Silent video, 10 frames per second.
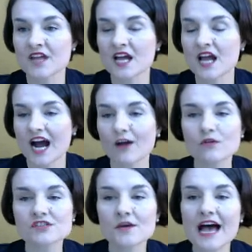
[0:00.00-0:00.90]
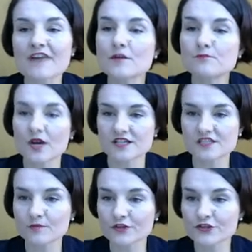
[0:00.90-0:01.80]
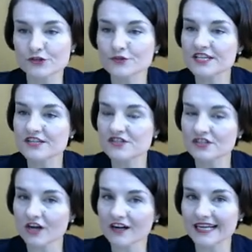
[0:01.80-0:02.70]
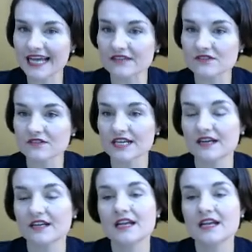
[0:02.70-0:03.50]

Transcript: I also have a possible shooting star candle here.